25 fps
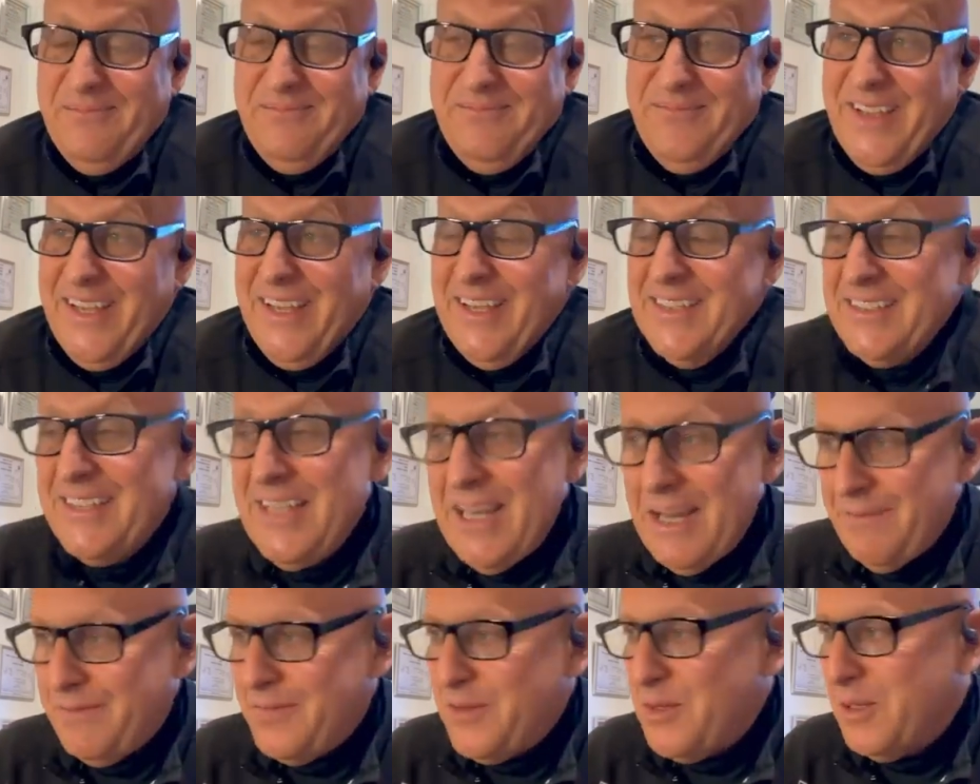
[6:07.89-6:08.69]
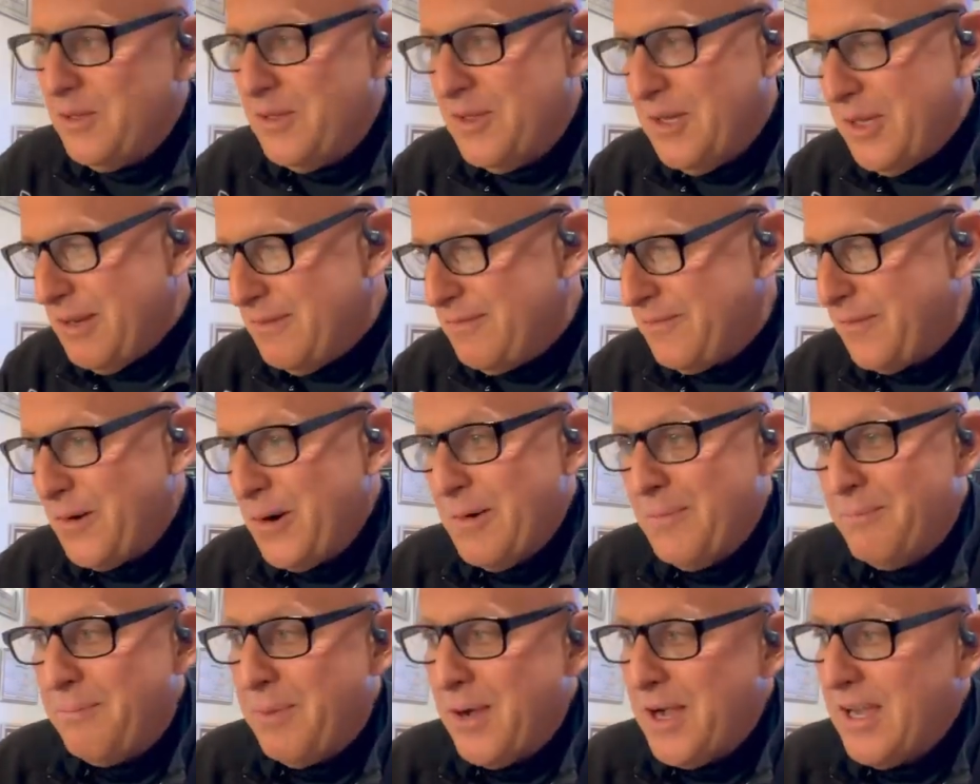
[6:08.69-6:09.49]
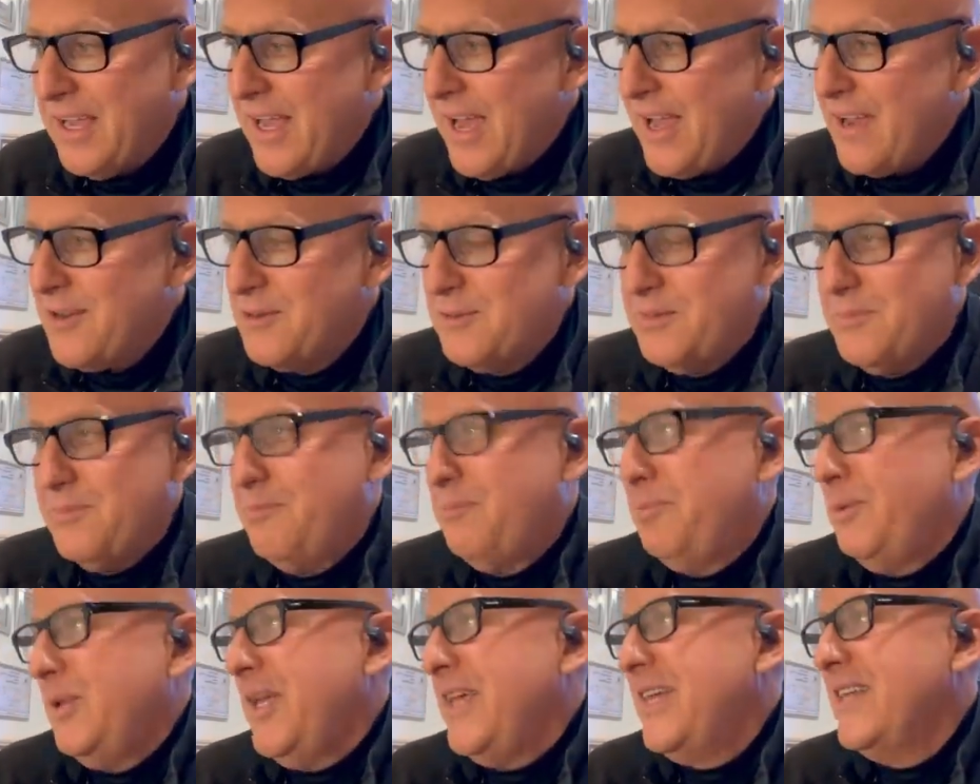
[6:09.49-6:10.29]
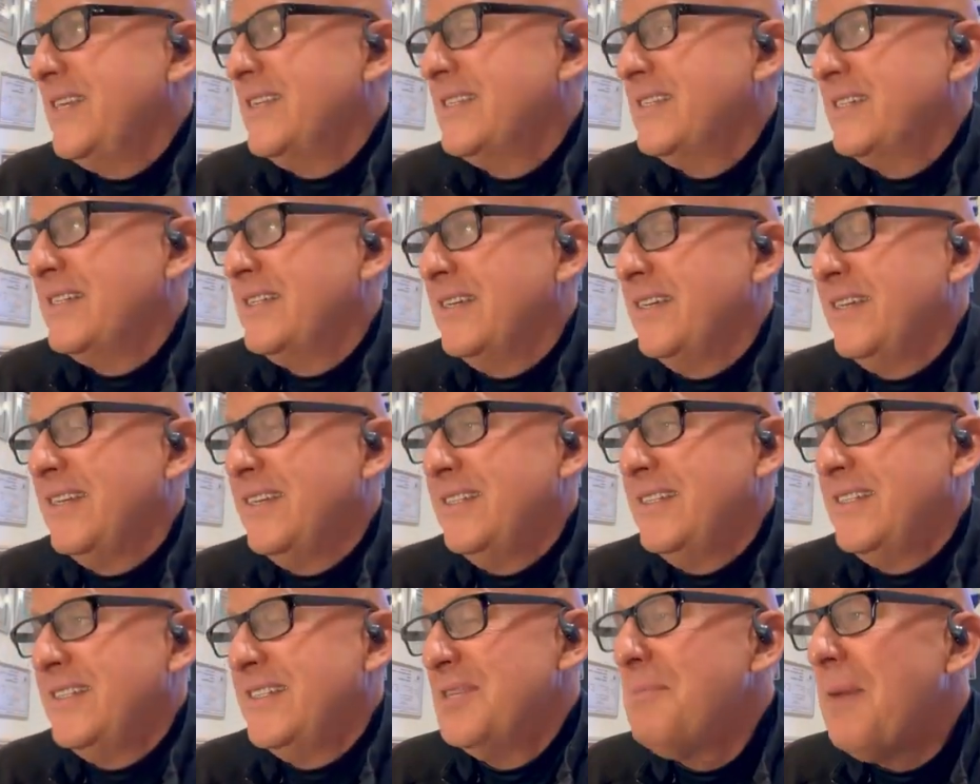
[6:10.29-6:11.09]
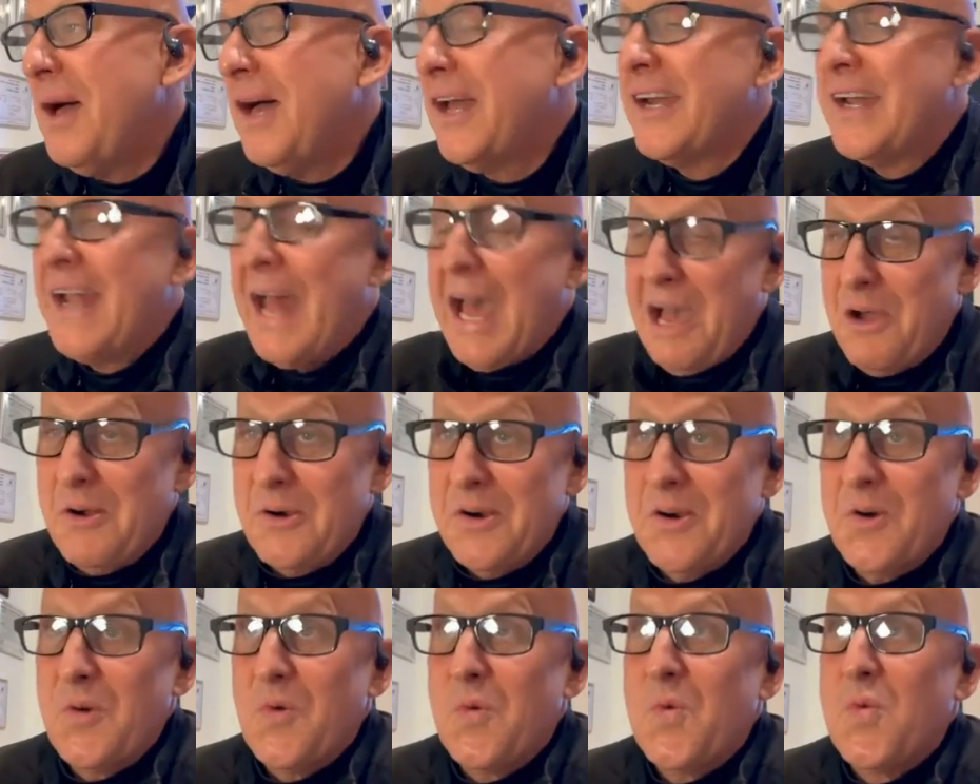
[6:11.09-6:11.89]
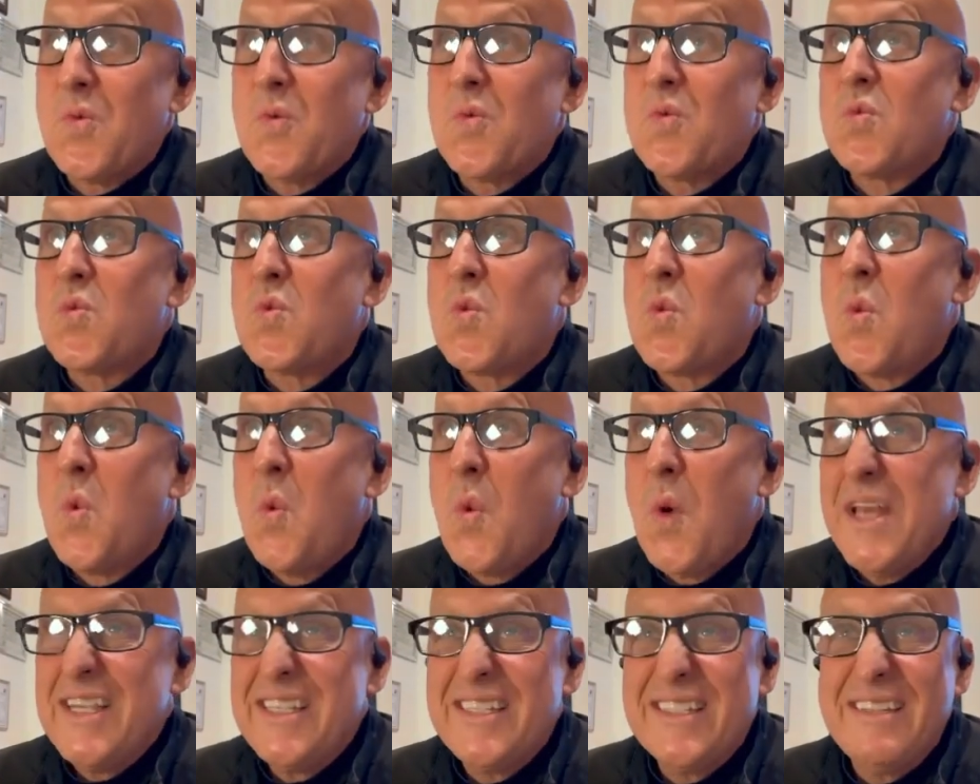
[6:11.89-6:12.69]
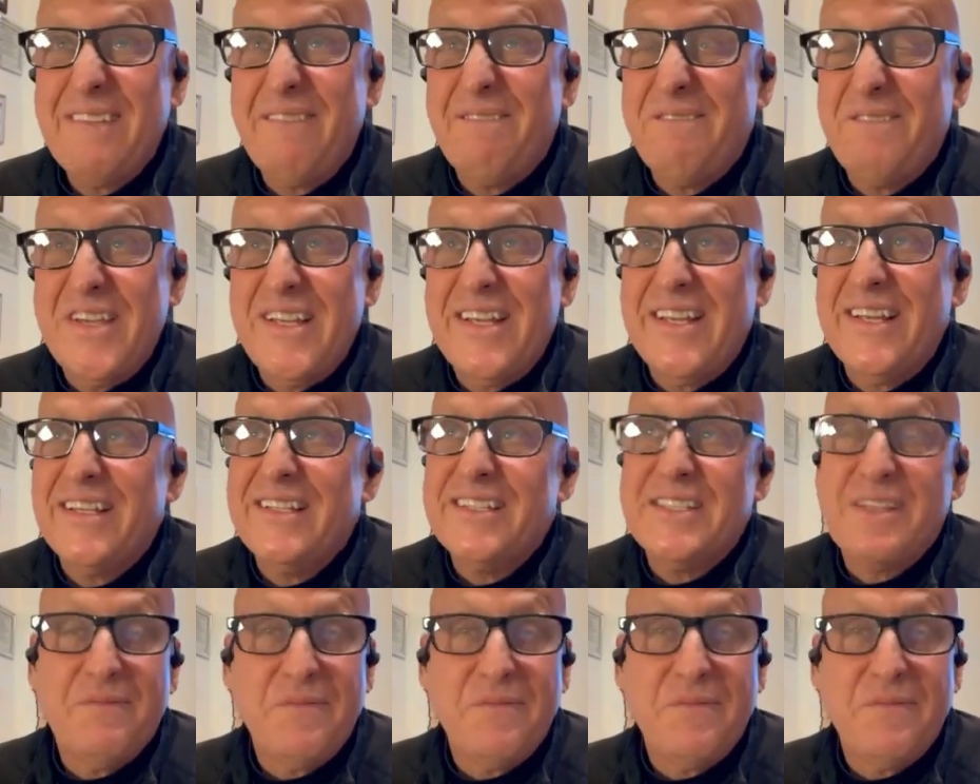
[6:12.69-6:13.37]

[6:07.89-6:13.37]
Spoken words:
Like I said, if you're looking for a bug out place, it's about an hour west of Phoenix.